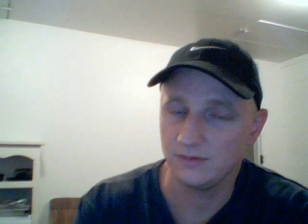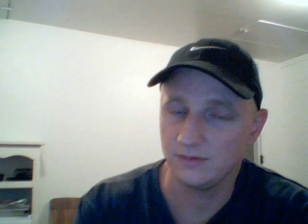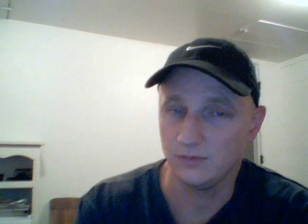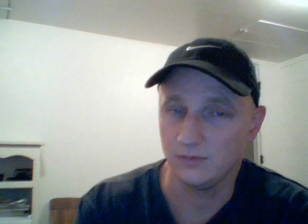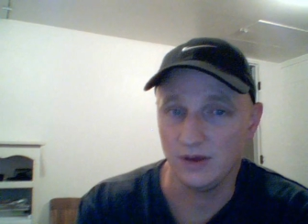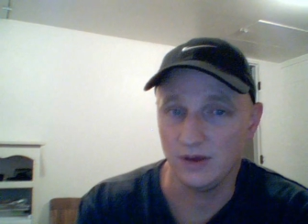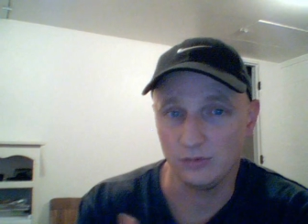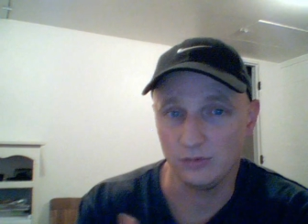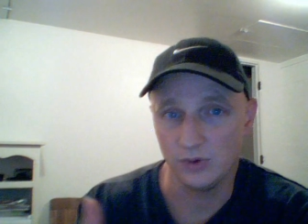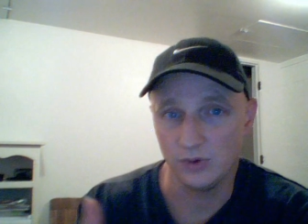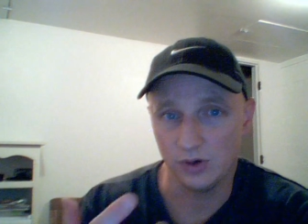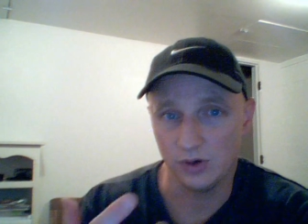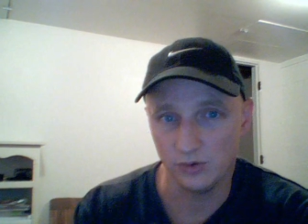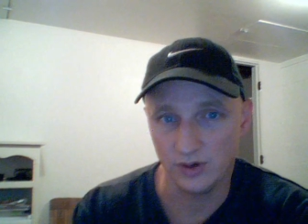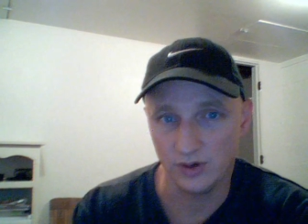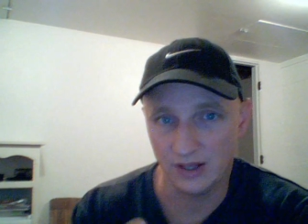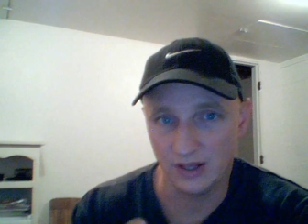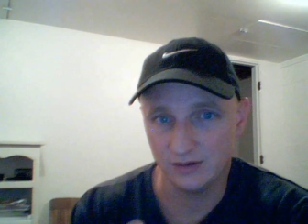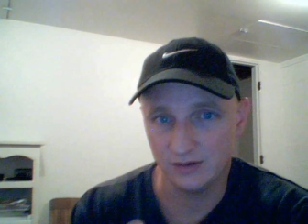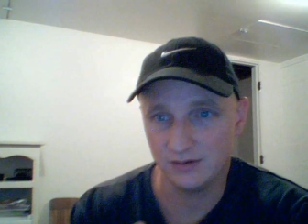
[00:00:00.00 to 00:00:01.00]
As we hold
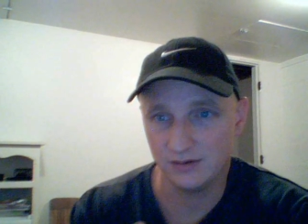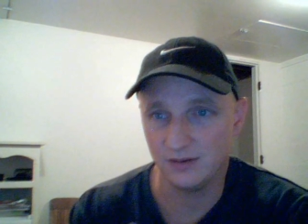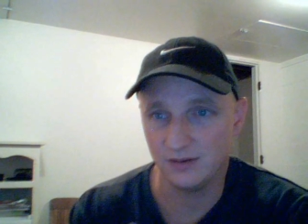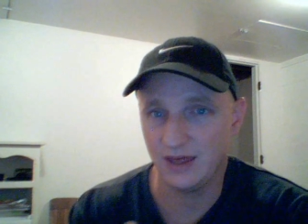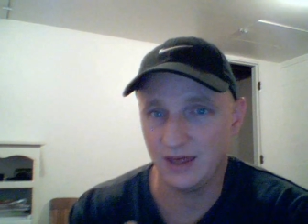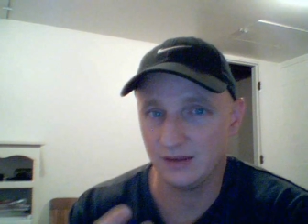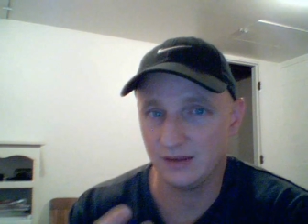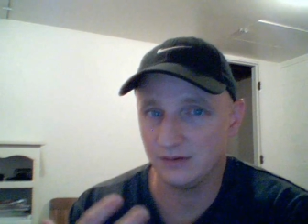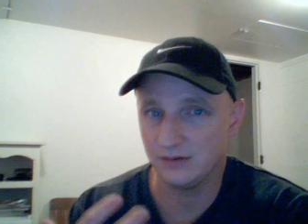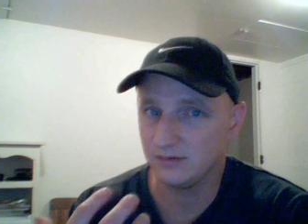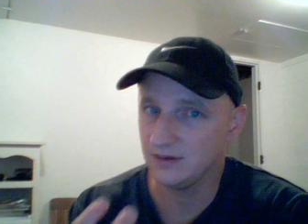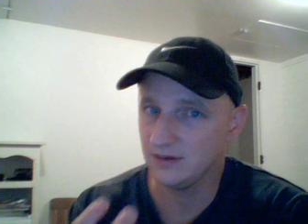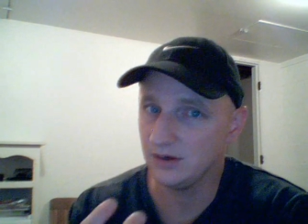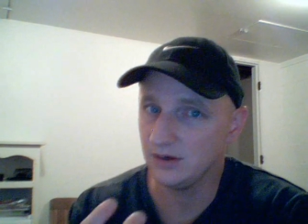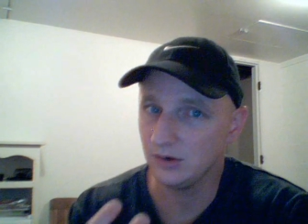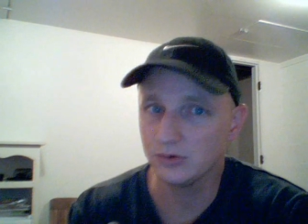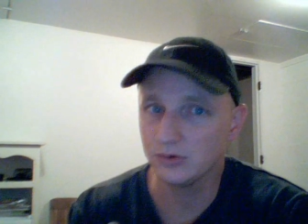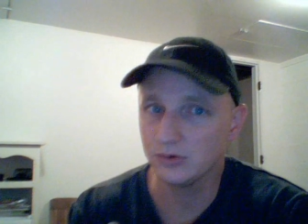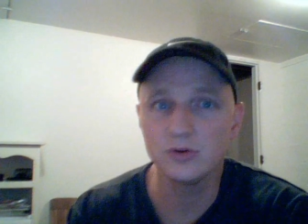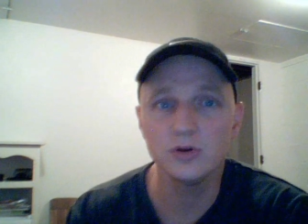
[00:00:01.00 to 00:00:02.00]
on to that
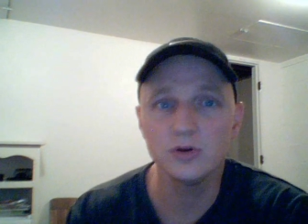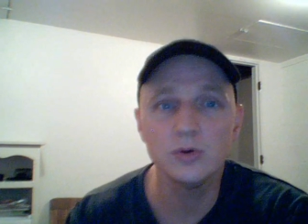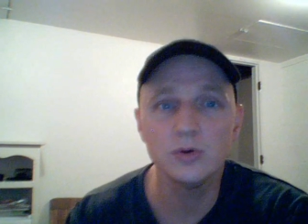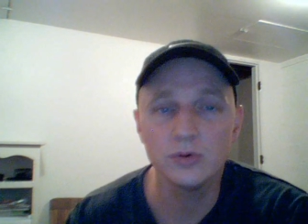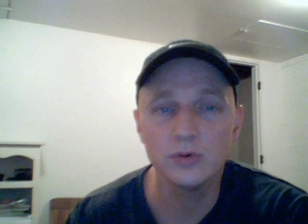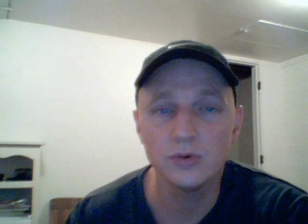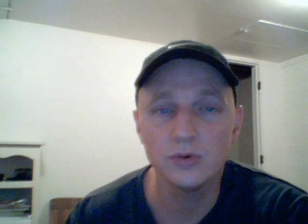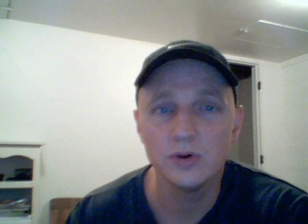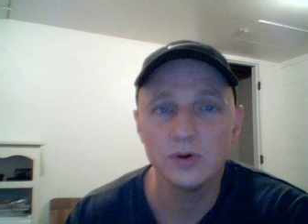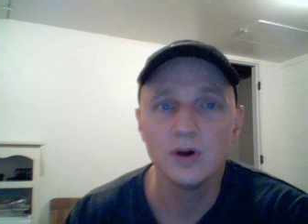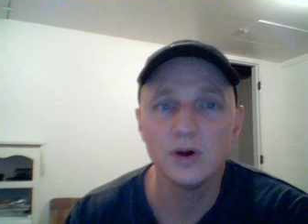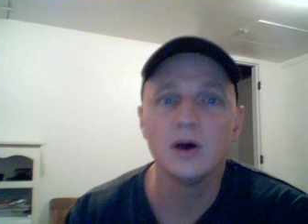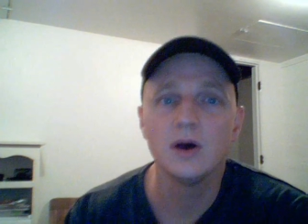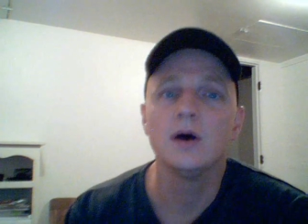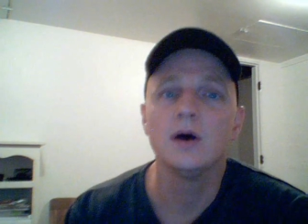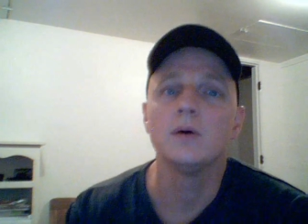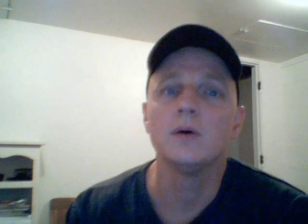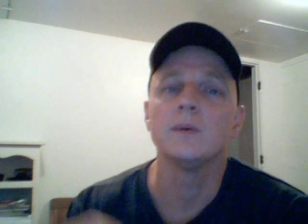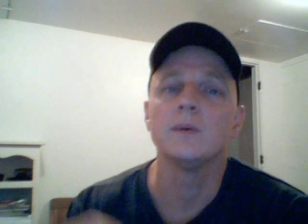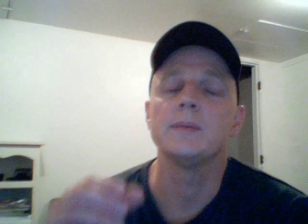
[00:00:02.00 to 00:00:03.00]
CO2,
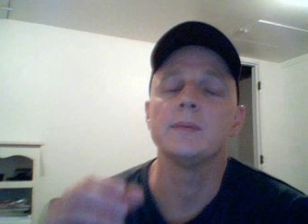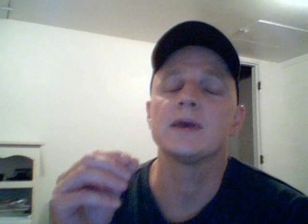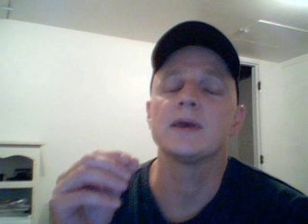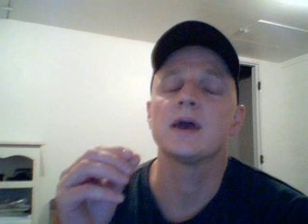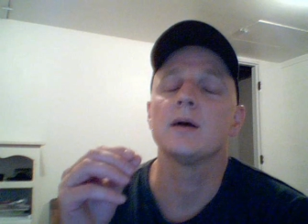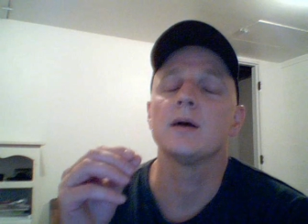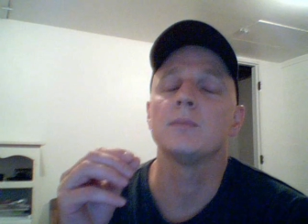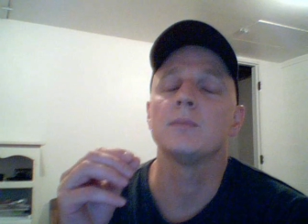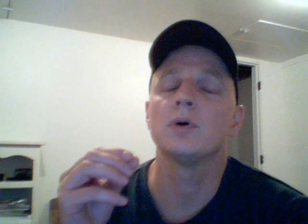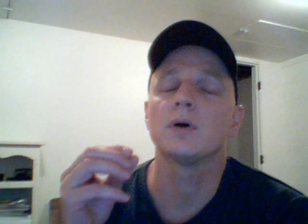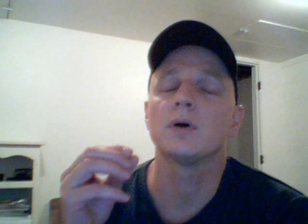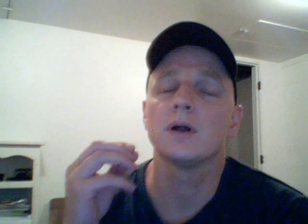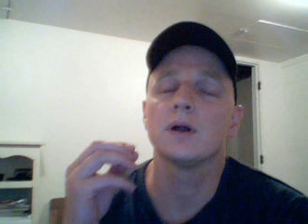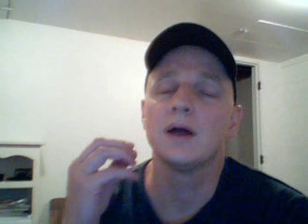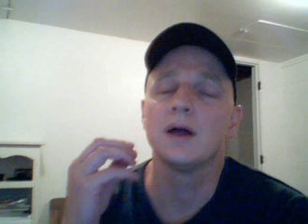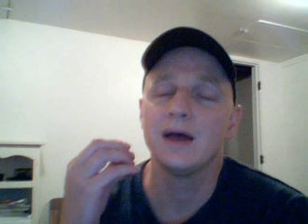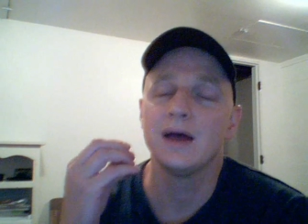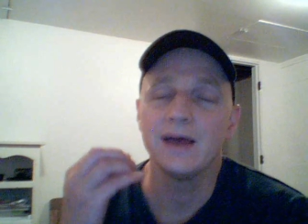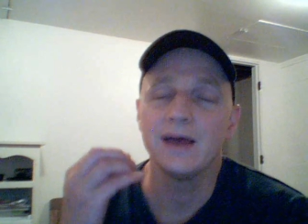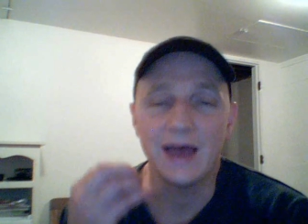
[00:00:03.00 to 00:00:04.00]
we become more
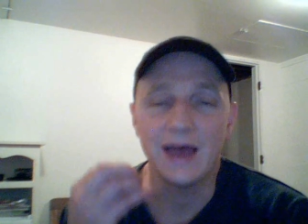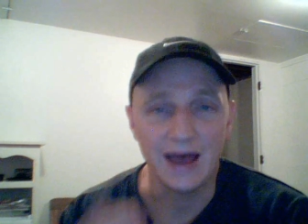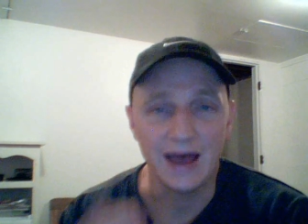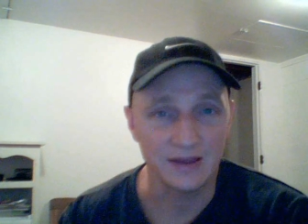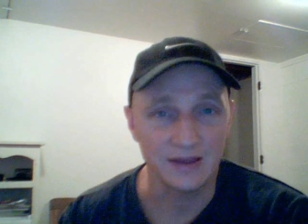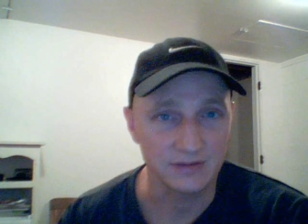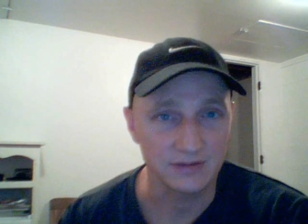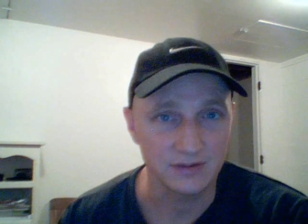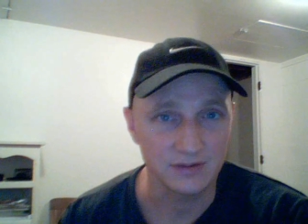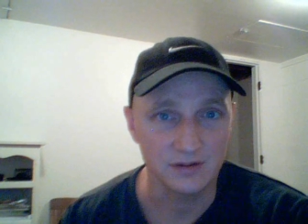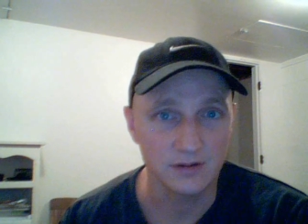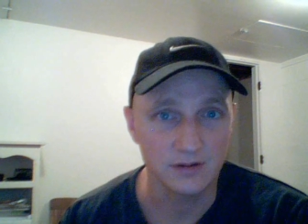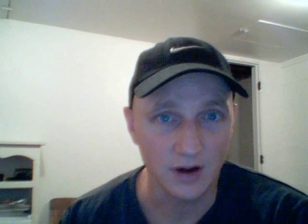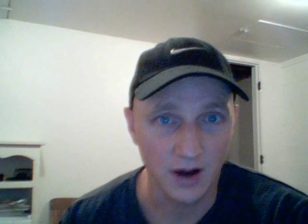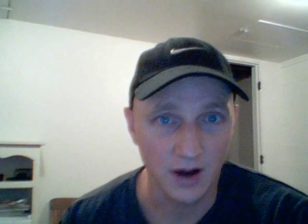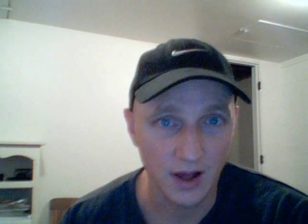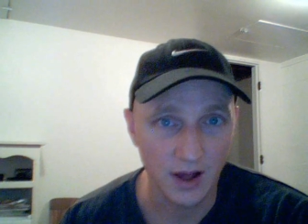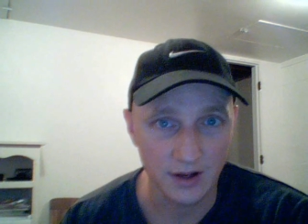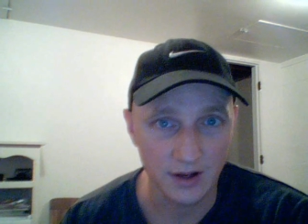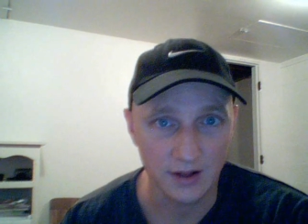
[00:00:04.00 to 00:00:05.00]

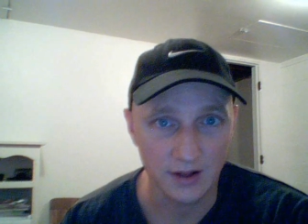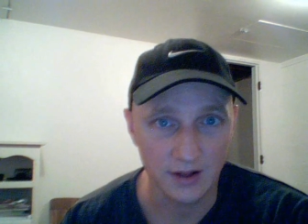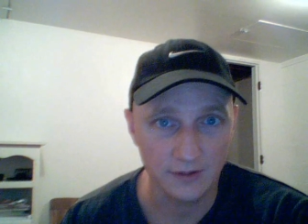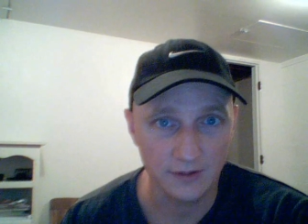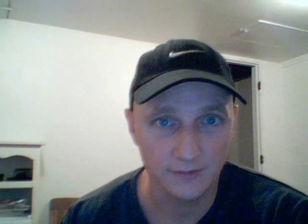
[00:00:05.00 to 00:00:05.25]
acidotic.